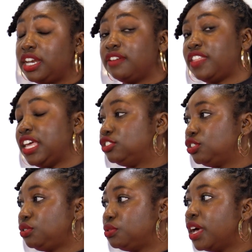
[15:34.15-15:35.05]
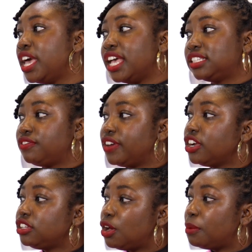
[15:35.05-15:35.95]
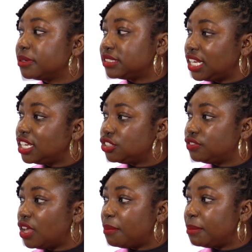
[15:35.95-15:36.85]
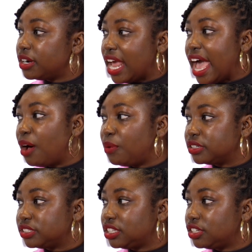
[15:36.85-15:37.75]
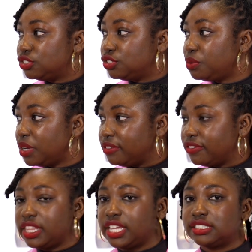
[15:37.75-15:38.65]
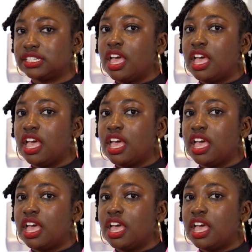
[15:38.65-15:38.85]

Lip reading: And if they do, it's a very low percentage of number and hours that they're doing for this.